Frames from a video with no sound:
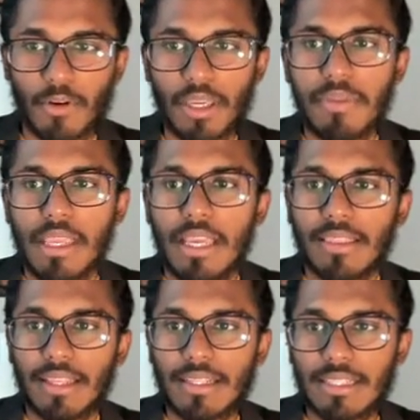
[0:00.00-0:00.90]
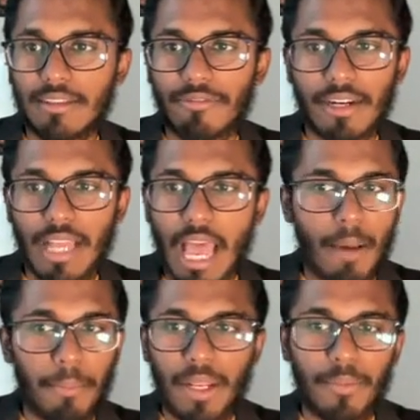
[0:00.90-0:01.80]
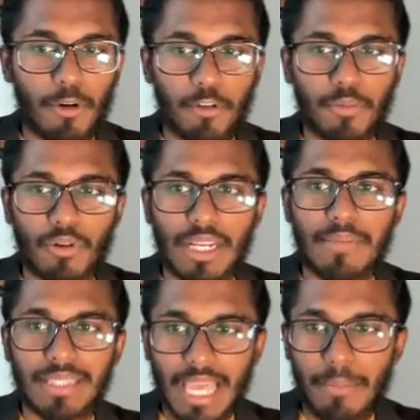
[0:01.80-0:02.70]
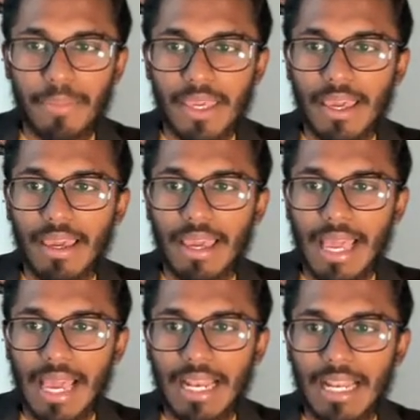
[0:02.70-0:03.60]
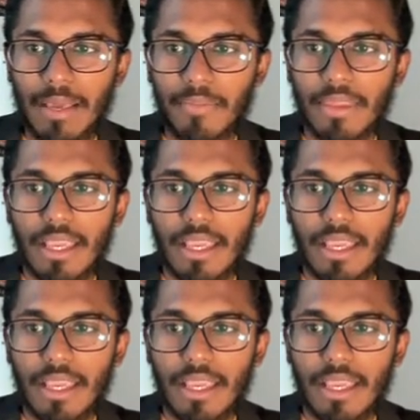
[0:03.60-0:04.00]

Okay, there is different ample amount of programs: MBA, LLM,